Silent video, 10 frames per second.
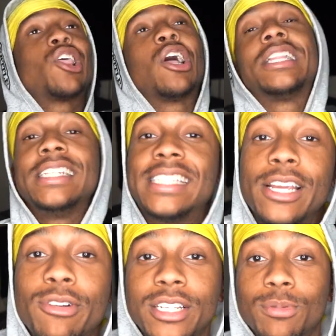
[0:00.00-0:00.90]
thought this
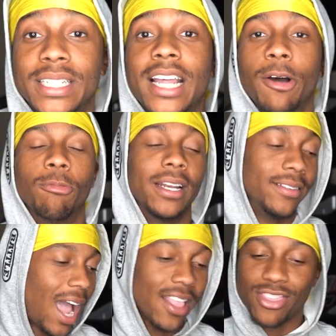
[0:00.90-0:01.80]
series was done
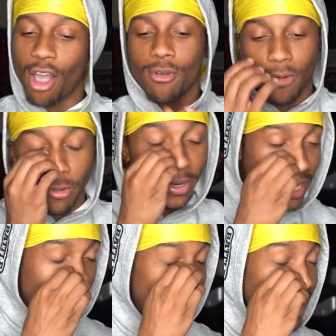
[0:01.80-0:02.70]
with. I thought we were
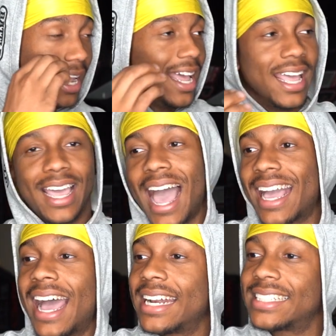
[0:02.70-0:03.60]
done. It
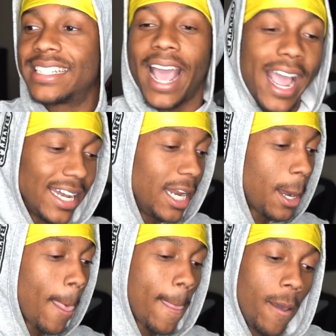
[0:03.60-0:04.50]
got kind of
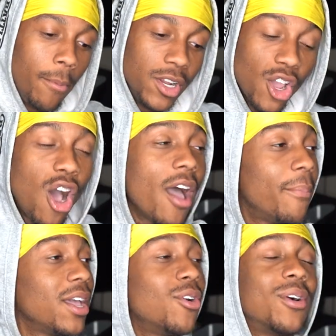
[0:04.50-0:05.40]
stagnant, but y'all
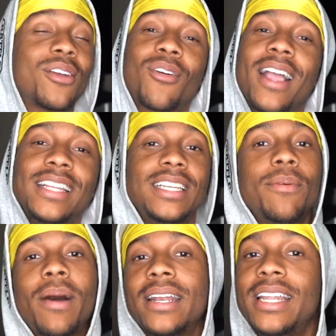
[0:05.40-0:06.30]
have been going crazy
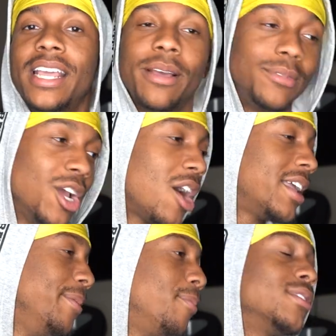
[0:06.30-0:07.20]
in my DMs. Y'all
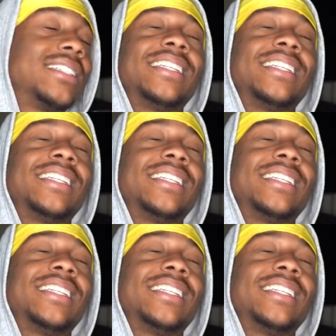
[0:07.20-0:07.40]
keep on